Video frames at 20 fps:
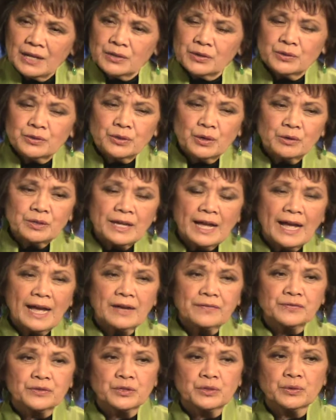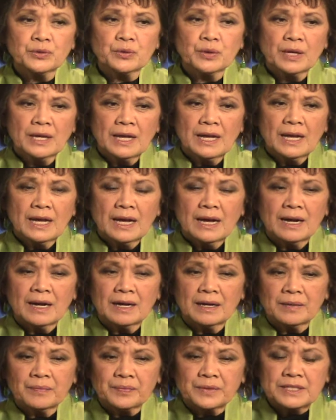You don't have to
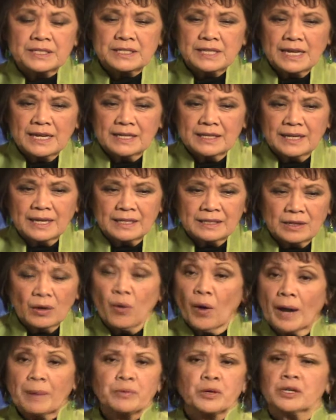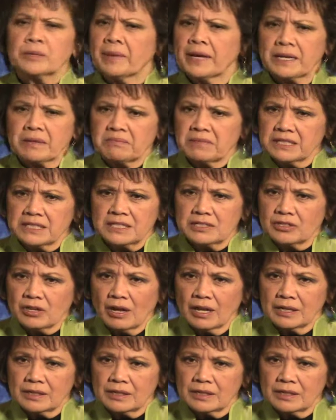say that, oh, I'm going to make $1 million.